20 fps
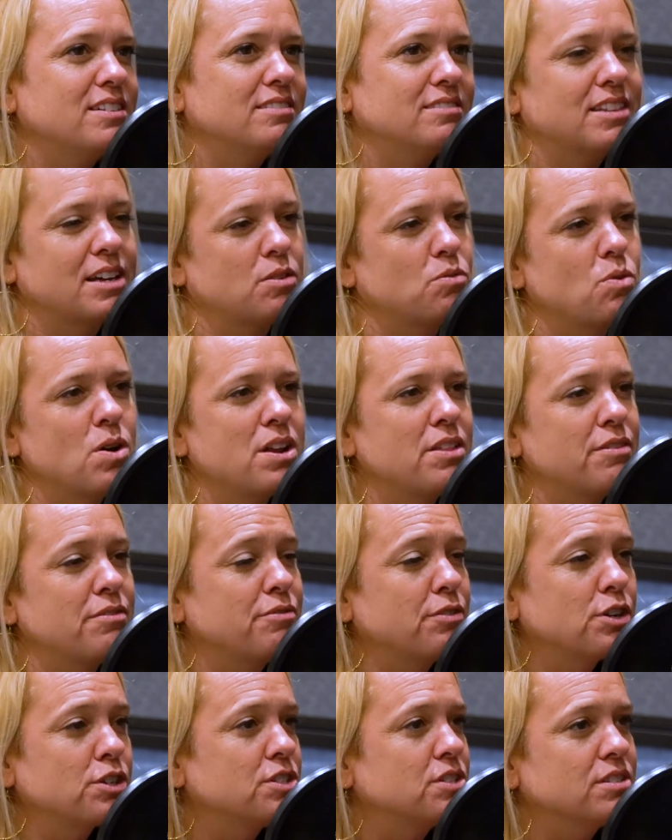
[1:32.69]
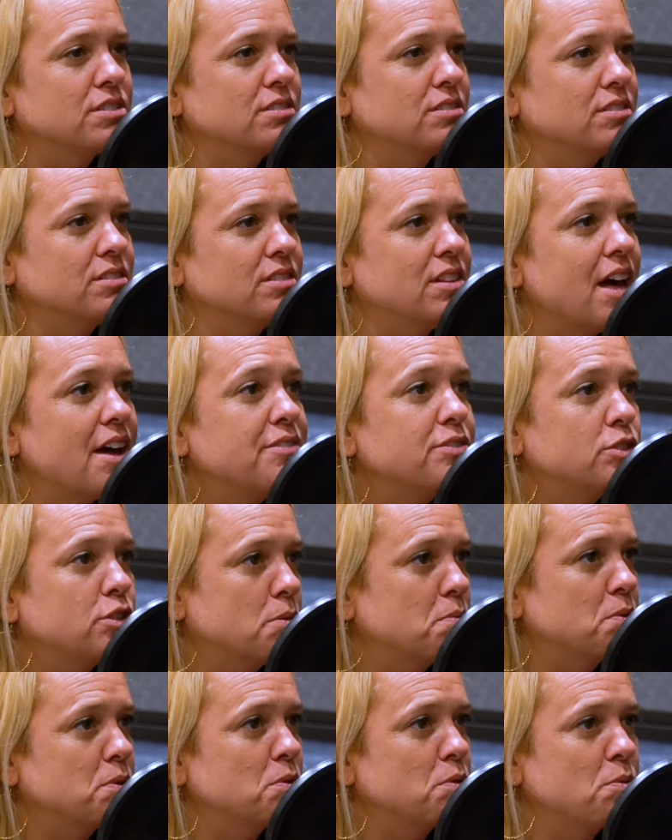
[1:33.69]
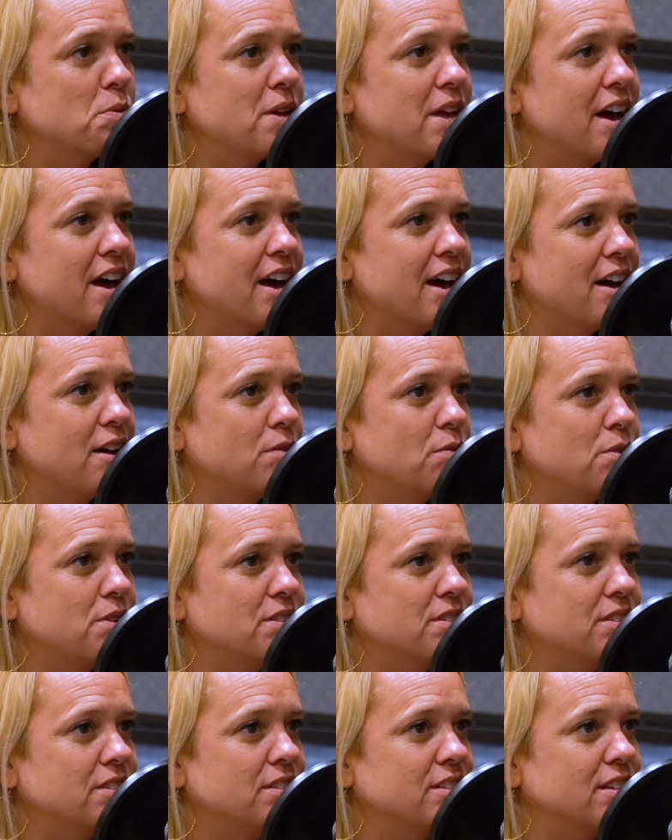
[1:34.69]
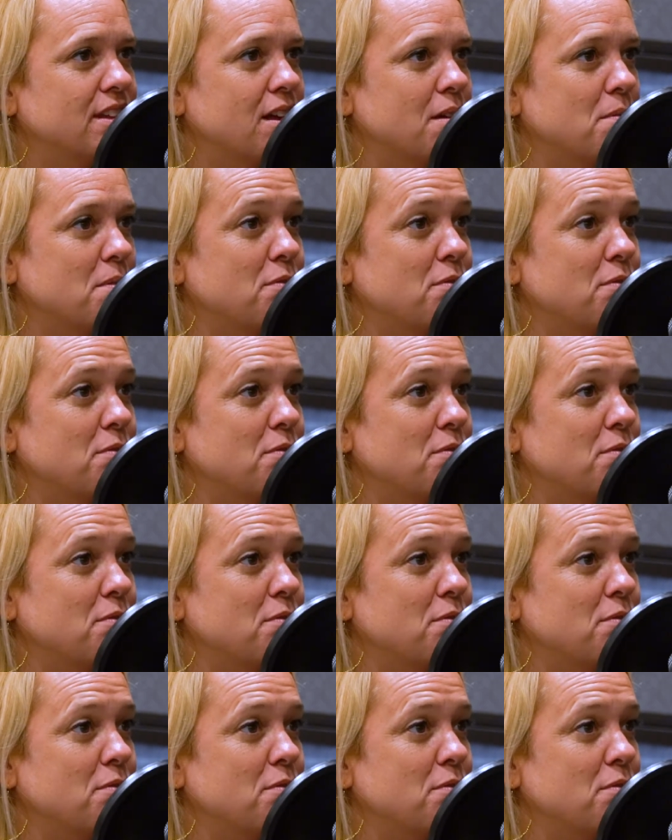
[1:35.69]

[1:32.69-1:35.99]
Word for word: like, one of the first life scripts that we had was um,